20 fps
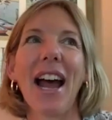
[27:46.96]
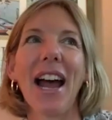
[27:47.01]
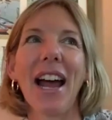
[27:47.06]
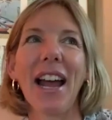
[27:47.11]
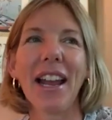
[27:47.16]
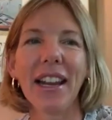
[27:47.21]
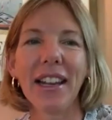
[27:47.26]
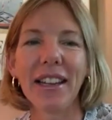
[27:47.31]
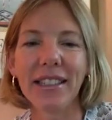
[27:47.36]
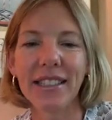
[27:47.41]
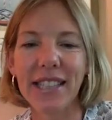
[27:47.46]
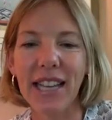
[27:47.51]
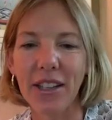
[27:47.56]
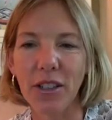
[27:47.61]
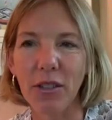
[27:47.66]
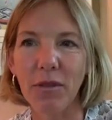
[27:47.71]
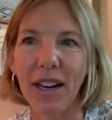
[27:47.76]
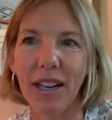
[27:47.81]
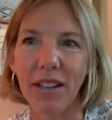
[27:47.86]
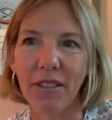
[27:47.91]
I tend
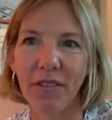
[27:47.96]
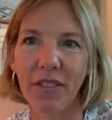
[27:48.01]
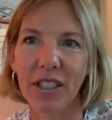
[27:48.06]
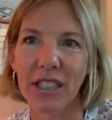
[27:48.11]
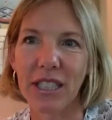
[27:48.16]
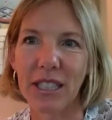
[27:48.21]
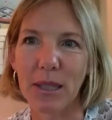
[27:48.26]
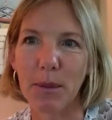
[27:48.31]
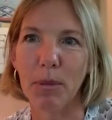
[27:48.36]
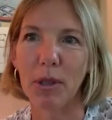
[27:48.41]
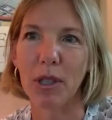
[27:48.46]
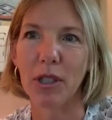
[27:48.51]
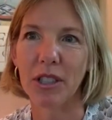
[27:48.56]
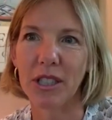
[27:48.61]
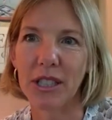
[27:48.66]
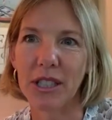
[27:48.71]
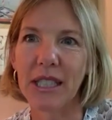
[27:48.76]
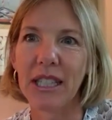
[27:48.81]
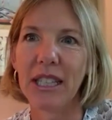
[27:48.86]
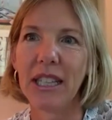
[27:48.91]
to write in fits and
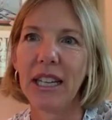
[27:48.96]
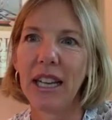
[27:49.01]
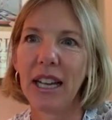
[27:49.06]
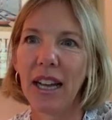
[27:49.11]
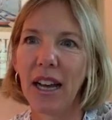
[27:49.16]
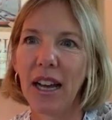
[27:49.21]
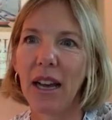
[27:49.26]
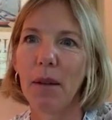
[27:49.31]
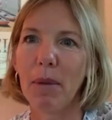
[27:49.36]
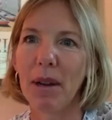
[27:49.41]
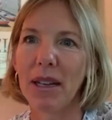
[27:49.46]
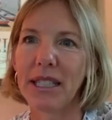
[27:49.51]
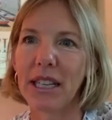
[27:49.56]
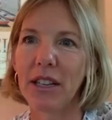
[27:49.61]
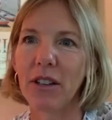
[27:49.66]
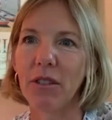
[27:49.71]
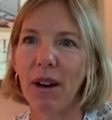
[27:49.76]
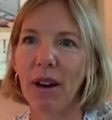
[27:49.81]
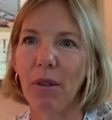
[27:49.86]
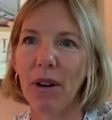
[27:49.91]
spurts. I
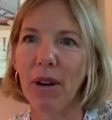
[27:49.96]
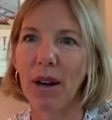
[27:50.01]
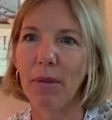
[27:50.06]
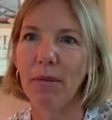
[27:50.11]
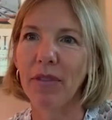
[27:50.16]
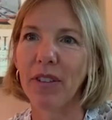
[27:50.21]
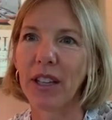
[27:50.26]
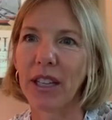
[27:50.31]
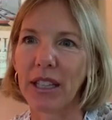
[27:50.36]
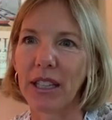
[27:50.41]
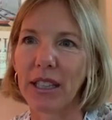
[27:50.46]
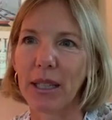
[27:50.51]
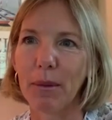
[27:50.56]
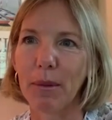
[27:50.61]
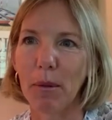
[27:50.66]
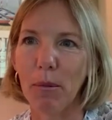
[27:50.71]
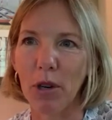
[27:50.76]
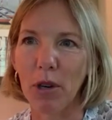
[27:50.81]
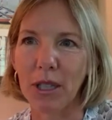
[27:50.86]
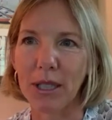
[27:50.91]
tend to write when I'm feeling a little
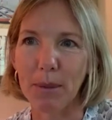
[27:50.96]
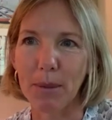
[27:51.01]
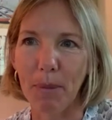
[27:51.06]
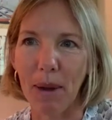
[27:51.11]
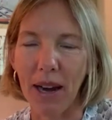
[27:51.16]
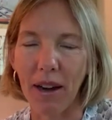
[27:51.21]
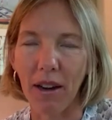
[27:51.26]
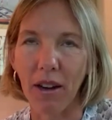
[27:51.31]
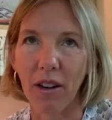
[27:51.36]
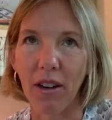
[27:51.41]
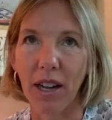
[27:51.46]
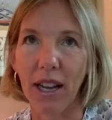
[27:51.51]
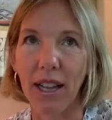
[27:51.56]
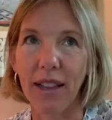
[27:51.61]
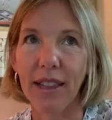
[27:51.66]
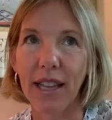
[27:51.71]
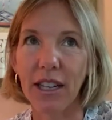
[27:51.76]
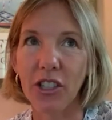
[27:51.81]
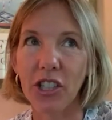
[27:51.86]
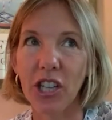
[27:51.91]
bit more inspired.
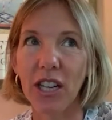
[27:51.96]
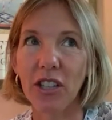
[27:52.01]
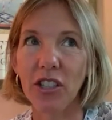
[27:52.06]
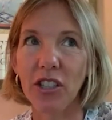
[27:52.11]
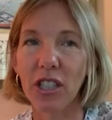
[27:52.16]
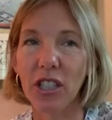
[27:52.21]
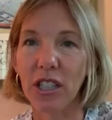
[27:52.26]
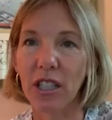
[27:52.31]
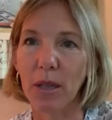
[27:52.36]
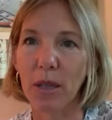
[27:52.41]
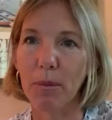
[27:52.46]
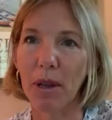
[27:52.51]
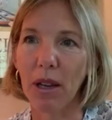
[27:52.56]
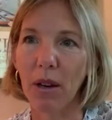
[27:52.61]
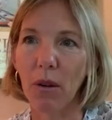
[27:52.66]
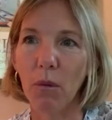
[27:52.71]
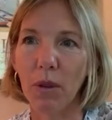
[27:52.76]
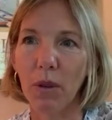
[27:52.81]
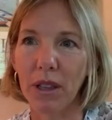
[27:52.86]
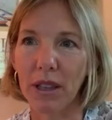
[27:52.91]
And that changed a little
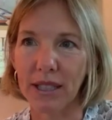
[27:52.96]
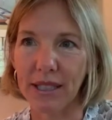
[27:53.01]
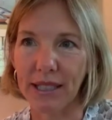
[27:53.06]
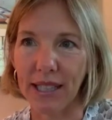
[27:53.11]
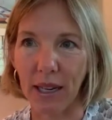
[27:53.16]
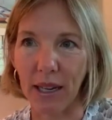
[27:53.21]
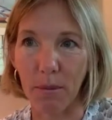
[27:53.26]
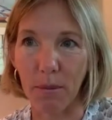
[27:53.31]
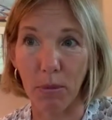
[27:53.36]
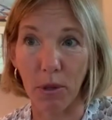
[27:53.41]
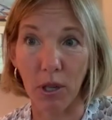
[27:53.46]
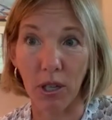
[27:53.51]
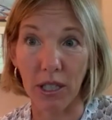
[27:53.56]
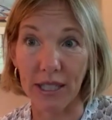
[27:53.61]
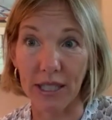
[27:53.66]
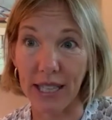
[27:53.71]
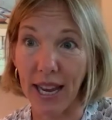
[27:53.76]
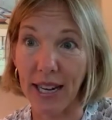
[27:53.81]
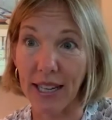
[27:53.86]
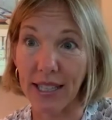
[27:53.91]
bit with the second book
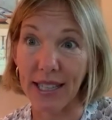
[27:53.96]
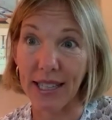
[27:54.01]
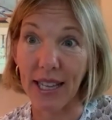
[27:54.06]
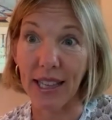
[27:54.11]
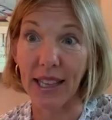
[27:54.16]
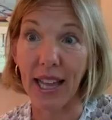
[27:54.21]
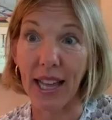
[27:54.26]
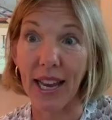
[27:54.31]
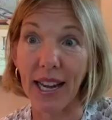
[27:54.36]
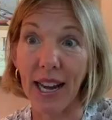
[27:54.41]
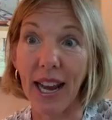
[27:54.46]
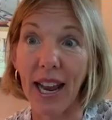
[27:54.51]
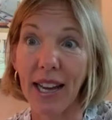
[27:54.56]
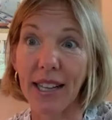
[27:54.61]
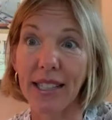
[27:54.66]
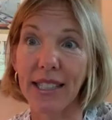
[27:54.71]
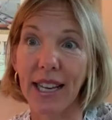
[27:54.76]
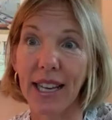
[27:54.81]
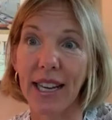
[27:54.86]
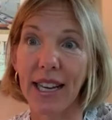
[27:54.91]
because I had a deadline. I
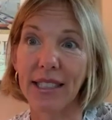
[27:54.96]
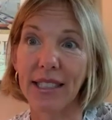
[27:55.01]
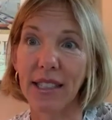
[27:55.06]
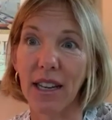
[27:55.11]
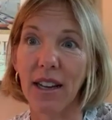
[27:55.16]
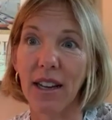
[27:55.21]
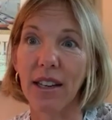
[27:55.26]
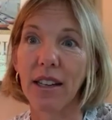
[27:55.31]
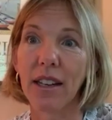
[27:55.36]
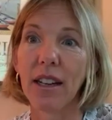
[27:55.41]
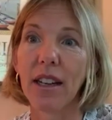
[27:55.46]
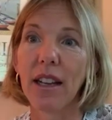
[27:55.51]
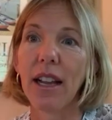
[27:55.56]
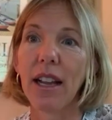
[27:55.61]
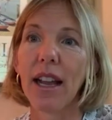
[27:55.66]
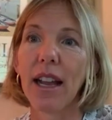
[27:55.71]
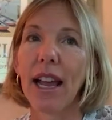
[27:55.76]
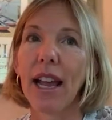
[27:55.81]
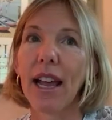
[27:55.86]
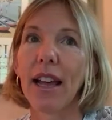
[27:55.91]
had to get it done.
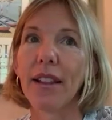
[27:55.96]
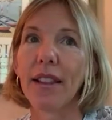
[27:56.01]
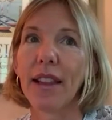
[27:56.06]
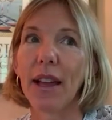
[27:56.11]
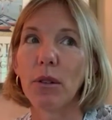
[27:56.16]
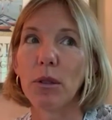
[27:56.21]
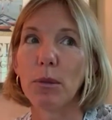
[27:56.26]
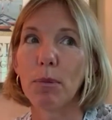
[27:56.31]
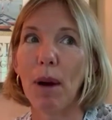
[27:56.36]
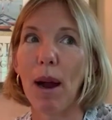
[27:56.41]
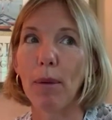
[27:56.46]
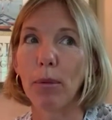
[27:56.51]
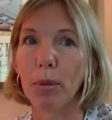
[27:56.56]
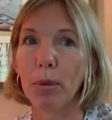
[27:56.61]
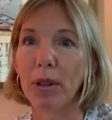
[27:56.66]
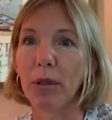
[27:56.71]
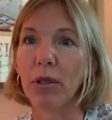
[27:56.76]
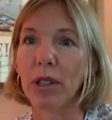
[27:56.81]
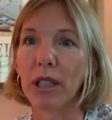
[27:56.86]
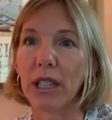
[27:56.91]
And that was
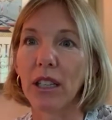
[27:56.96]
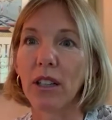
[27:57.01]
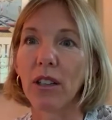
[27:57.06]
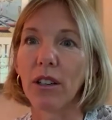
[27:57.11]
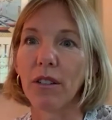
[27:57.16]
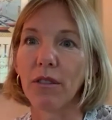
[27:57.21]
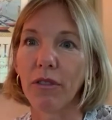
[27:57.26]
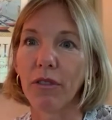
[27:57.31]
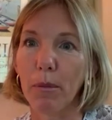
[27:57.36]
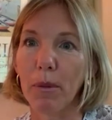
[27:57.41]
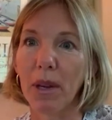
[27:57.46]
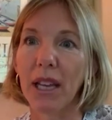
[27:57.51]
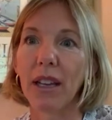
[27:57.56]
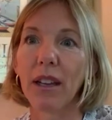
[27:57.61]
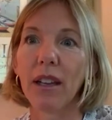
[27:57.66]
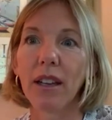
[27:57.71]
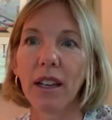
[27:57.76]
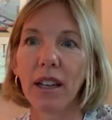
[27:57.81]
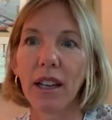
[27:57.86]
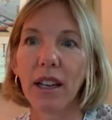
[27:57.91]
probably really good for
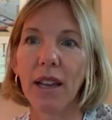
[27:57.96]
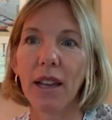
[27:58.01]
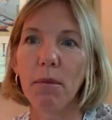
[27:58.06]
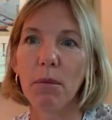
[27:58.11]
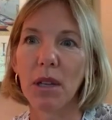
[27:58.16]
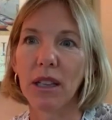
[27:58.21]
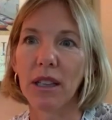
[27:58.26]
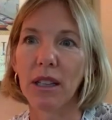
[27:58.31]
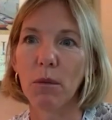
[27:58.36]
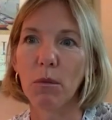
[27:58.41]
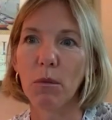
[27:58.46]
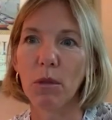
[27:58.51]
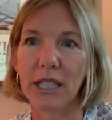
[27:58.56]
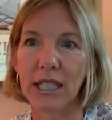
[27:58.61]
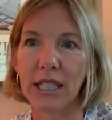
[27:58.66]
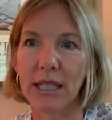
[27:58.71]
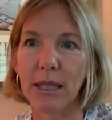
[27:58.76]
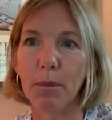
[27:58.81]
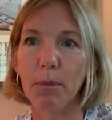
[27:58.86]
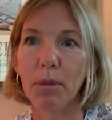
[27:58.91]
me. It gave me a little more
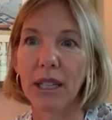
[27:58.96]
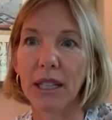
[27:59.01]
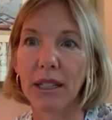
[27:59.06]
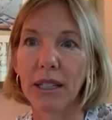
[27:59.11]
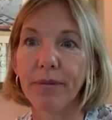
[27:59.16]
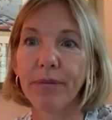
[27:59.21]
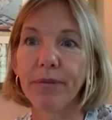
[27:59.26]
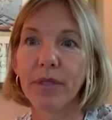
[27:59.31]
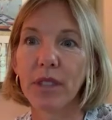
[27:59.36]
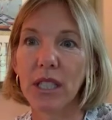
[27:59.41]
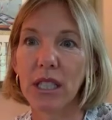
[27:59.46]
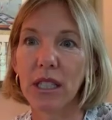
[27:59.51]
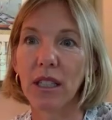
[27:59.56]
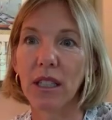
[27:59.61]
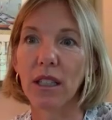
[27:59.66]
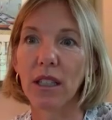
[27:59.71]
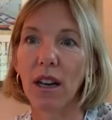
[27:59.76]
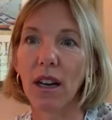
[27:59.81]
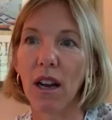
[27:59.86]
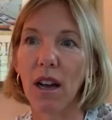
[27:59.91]
discipline
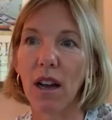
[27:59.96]
to